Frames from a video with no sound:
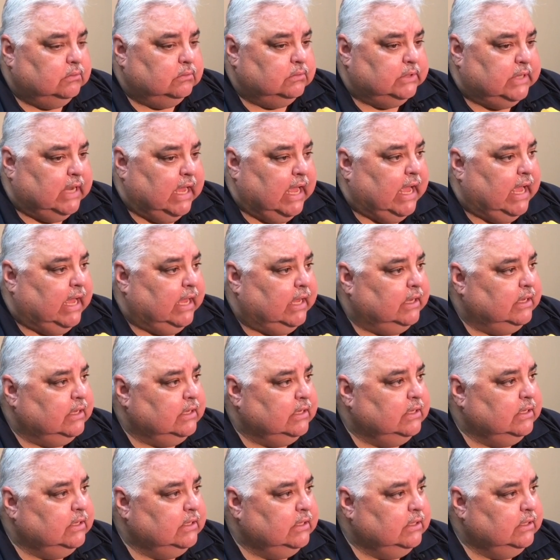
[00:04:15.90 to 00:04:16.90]
die
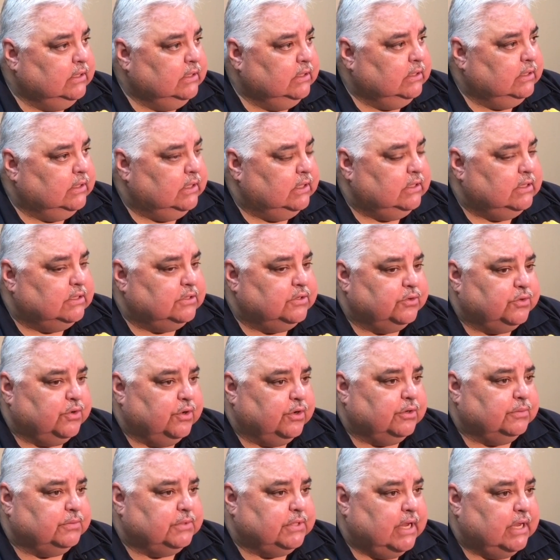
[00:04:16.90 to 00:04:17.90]
in this
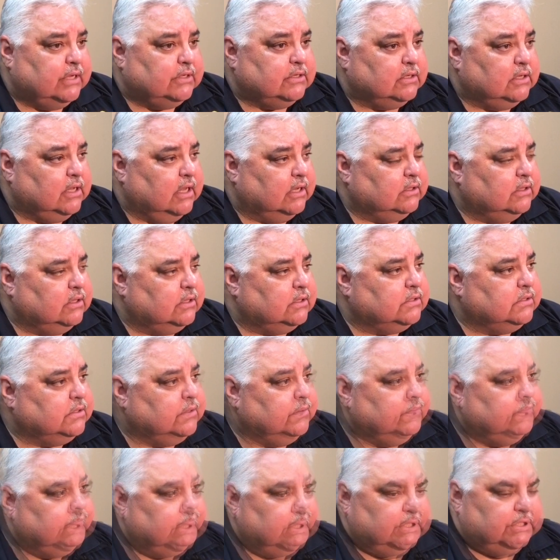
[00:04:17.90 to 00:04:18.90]
circumstances like this.
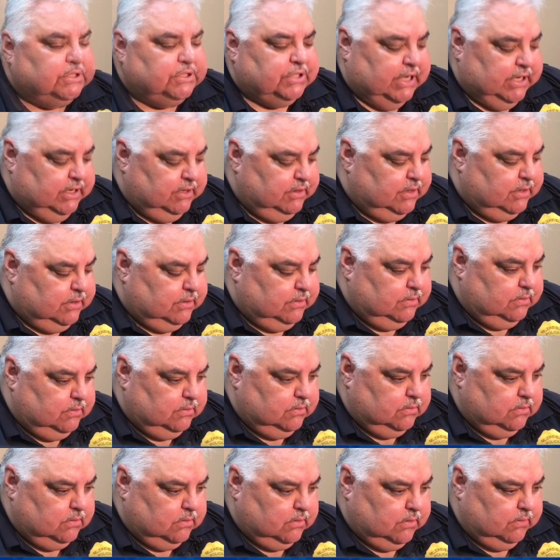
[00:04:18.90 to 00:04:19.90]
The scene of
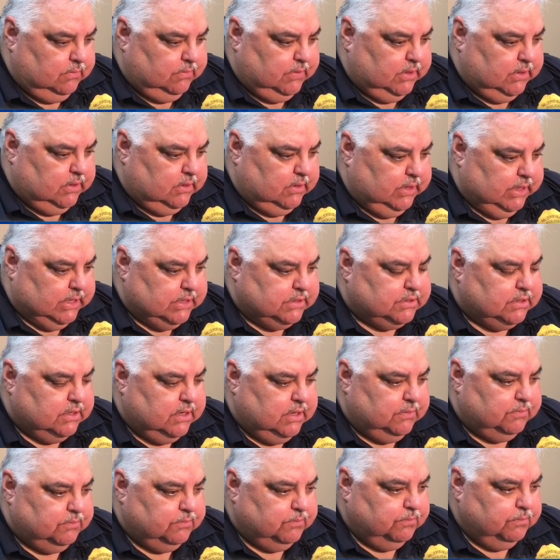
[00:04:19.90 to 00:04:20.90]
the
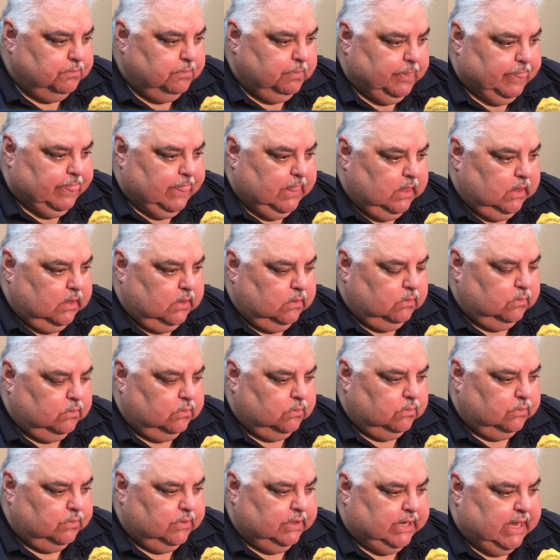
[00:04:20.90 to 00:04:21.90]
incident,
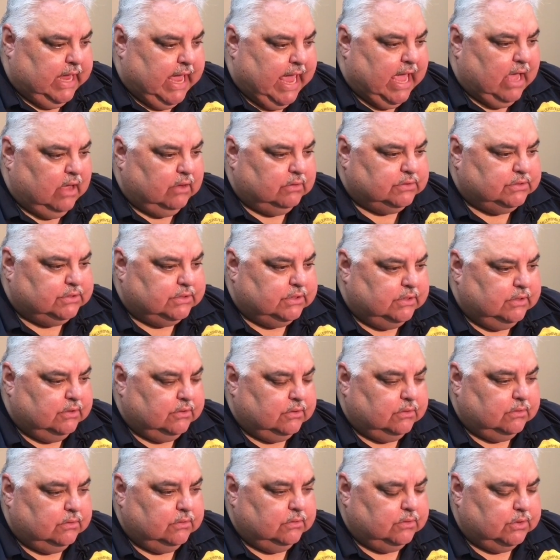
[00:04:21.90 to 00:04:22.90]
the house and
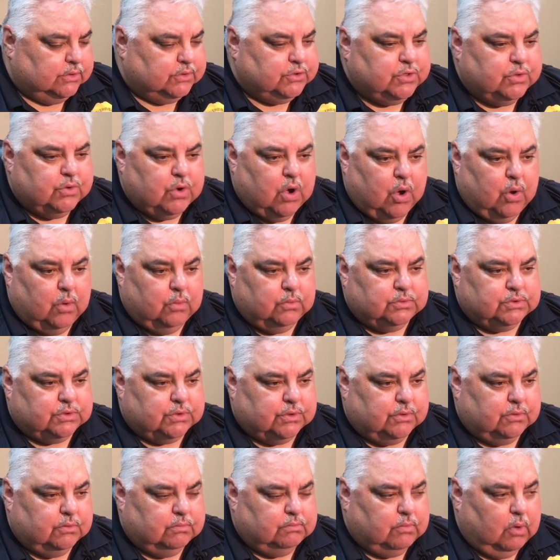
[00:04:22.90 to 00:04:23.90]
the two homes
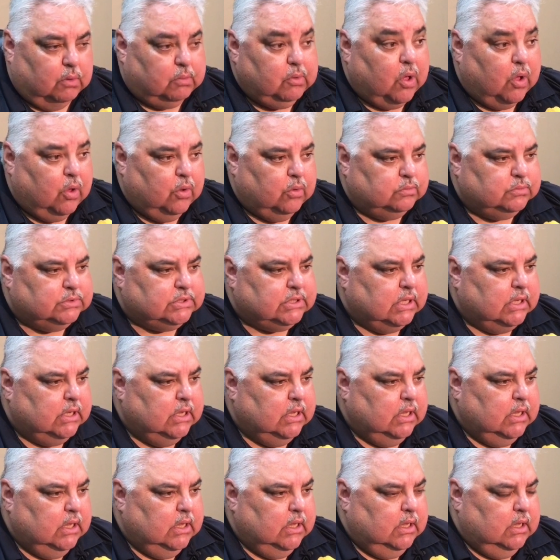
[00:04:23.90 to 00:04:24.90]
are mobile homes.
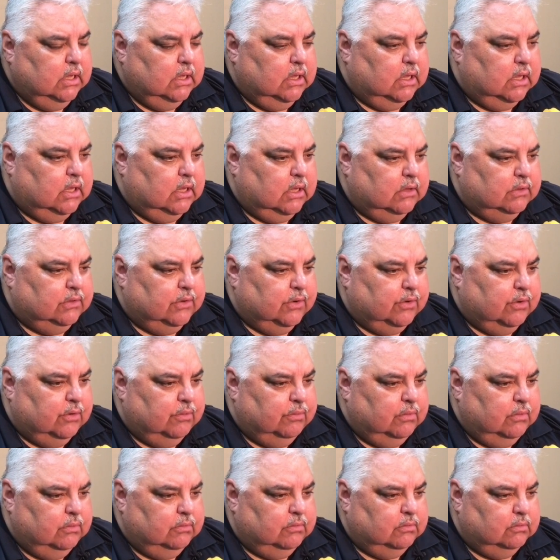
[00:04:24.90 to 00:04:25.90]

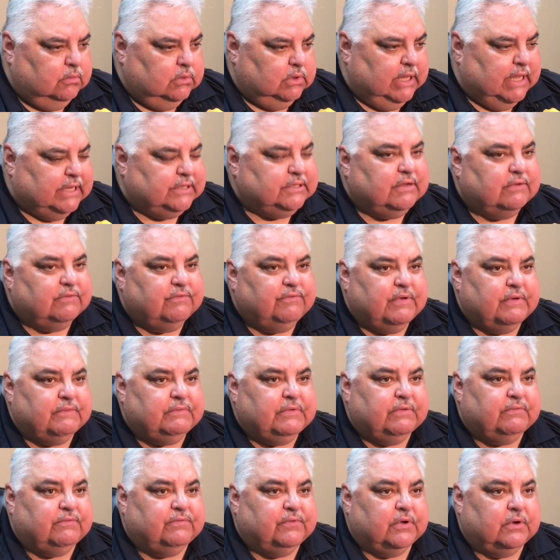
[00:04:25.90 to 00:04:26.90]
They're less than
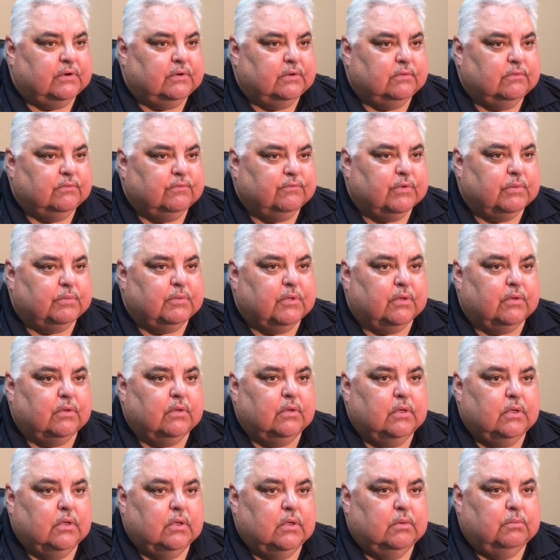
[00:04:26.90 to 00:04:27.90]
50 foot from the
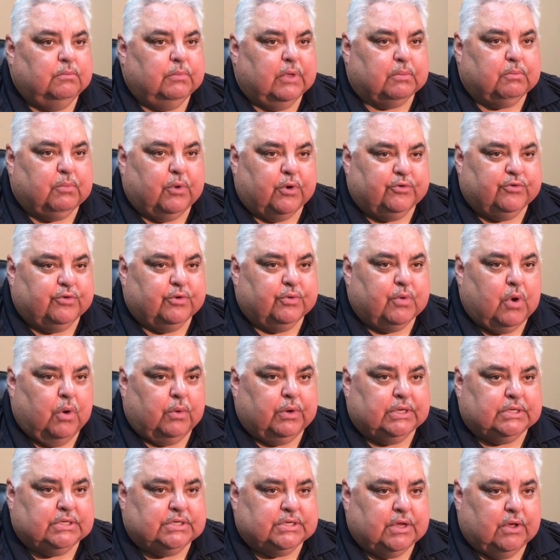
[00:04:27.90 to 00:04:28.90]
McMuntry
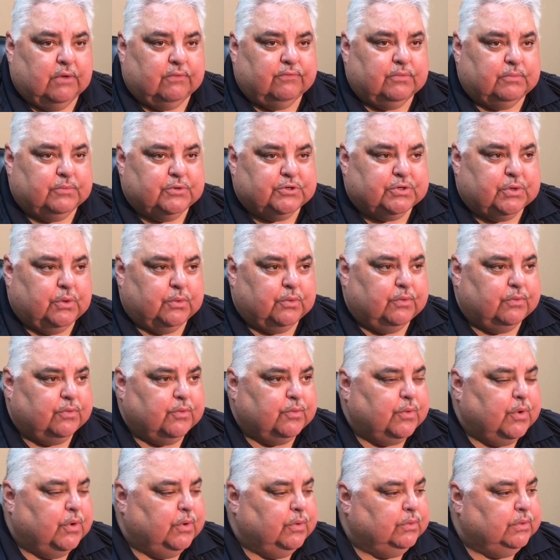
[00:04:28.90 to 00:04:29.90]
Road itself, from the shoulder of the
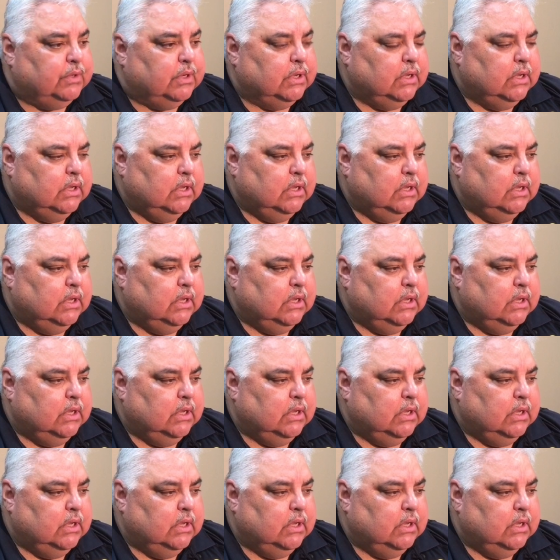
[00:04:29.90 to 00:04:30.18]
road.